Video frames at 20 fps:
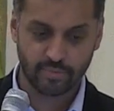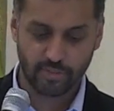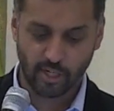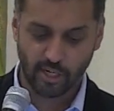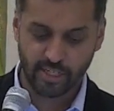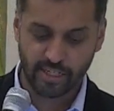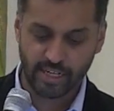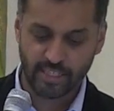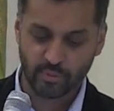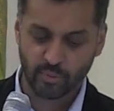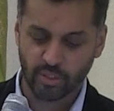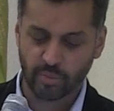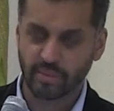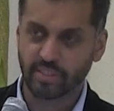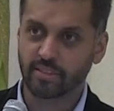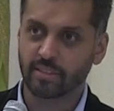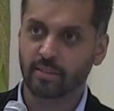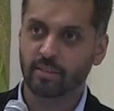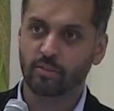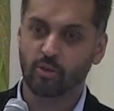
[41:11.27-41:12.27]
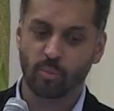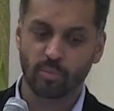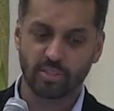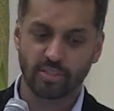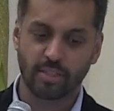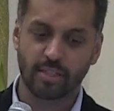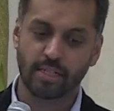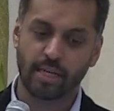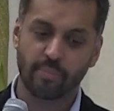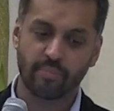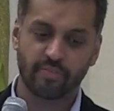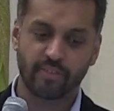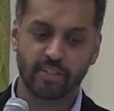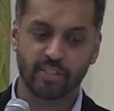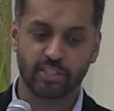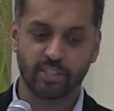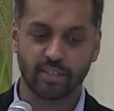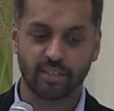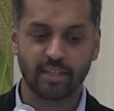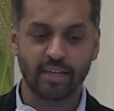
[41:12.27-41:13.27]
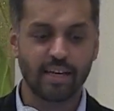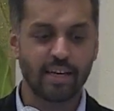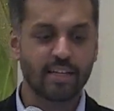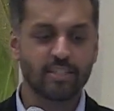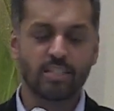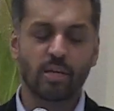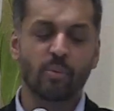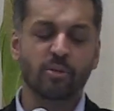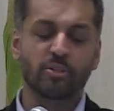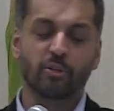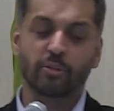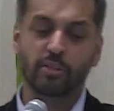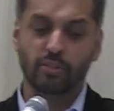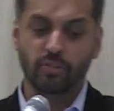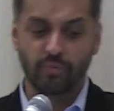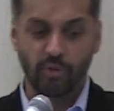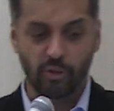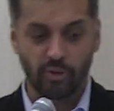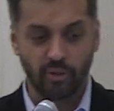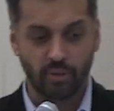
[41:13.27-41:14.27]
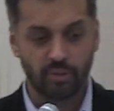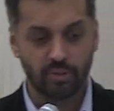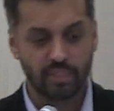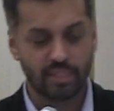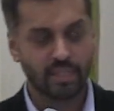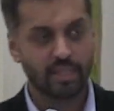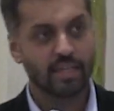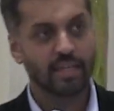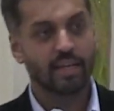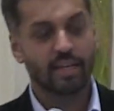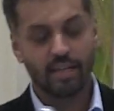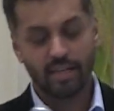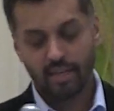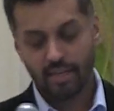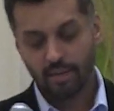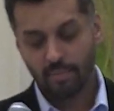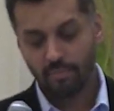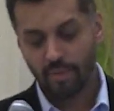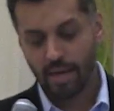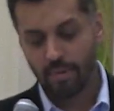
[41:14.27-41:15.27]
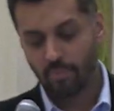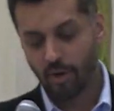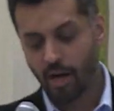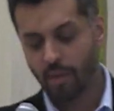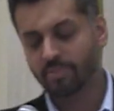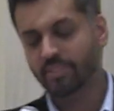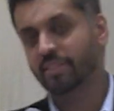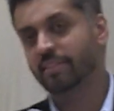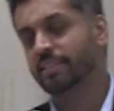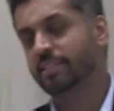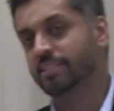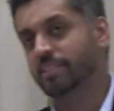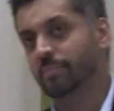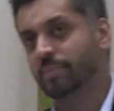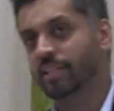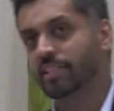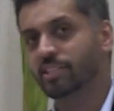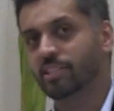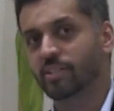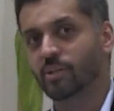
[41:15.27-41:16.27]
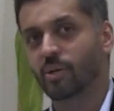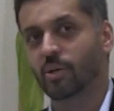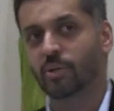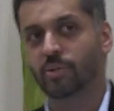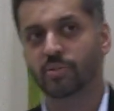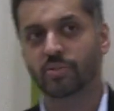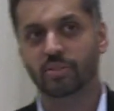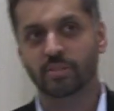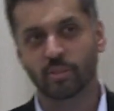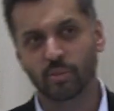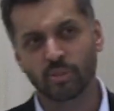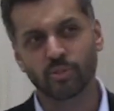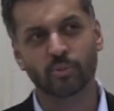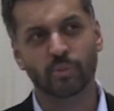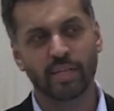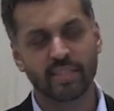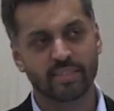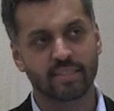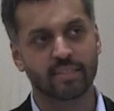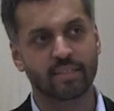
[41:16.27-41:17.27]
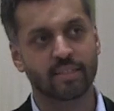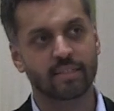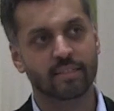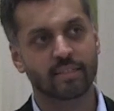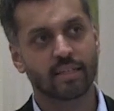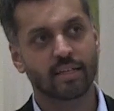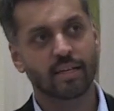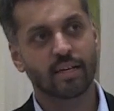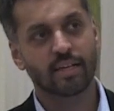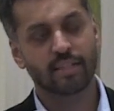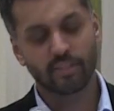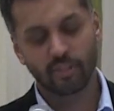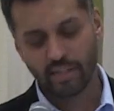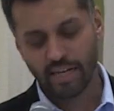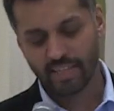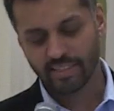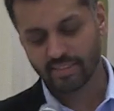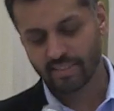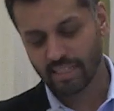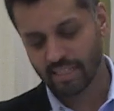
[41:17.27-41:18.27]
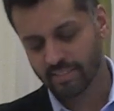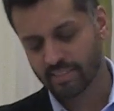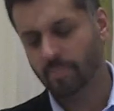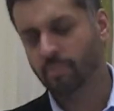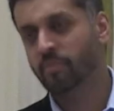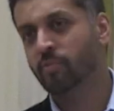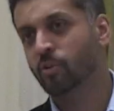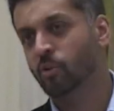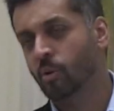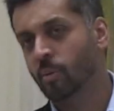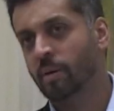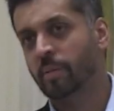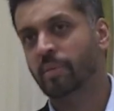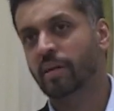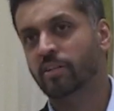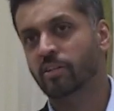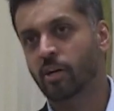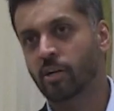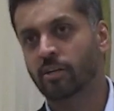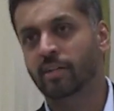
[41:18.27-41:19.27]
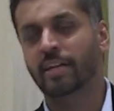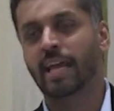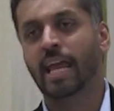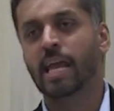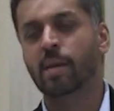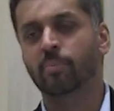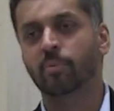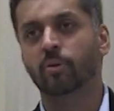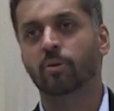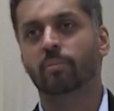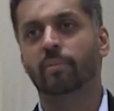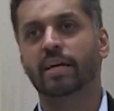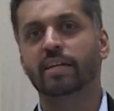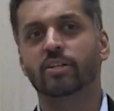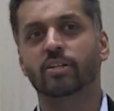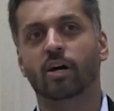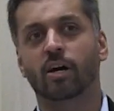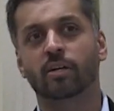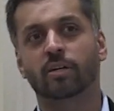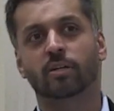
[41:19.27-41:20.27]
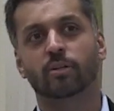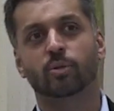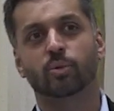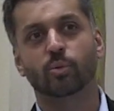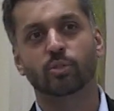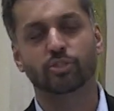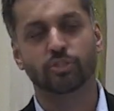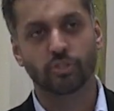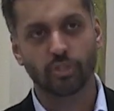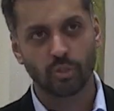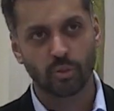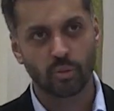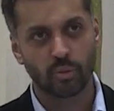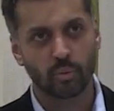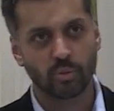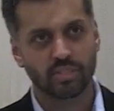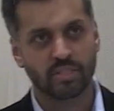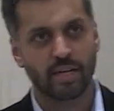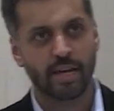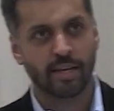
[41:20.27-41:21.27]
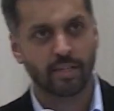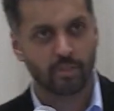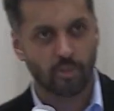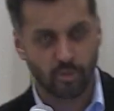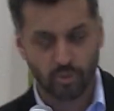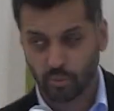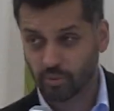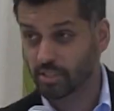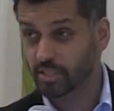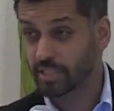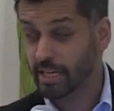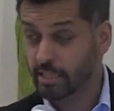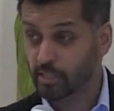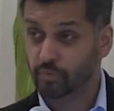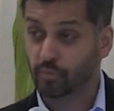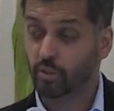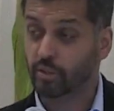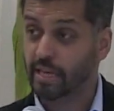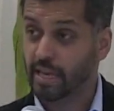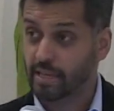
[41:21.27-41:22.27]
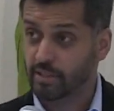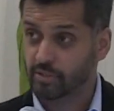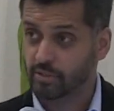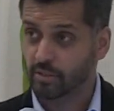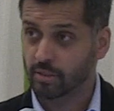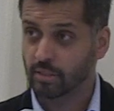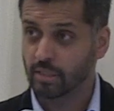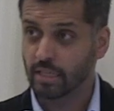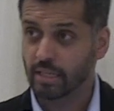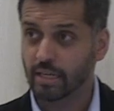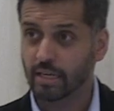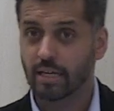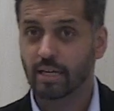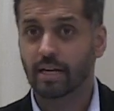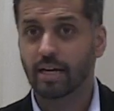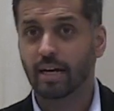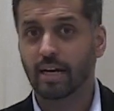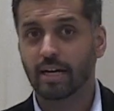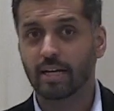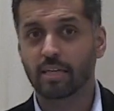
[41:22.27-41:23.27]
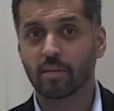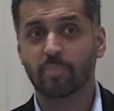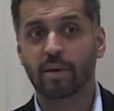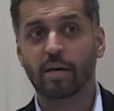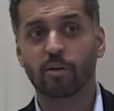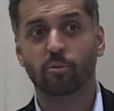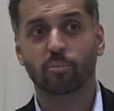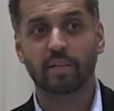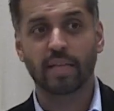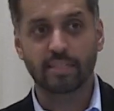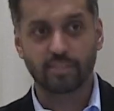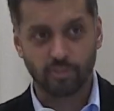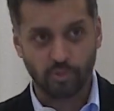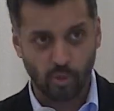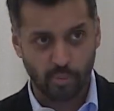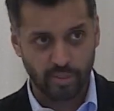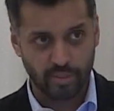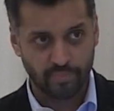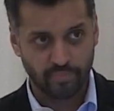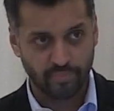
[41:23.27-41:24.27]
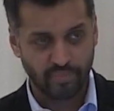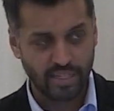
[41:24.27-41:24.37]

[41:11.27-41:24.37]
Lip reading: are you guys with me still? Almost done, I'm finishing. Someone took this photo. My mom said this to me, she goes, this is recently. You guys, some of you know about my daughter. In April, my daughter, who was 2, was diagnosed with stage 4 cancer, hepatoblastoma,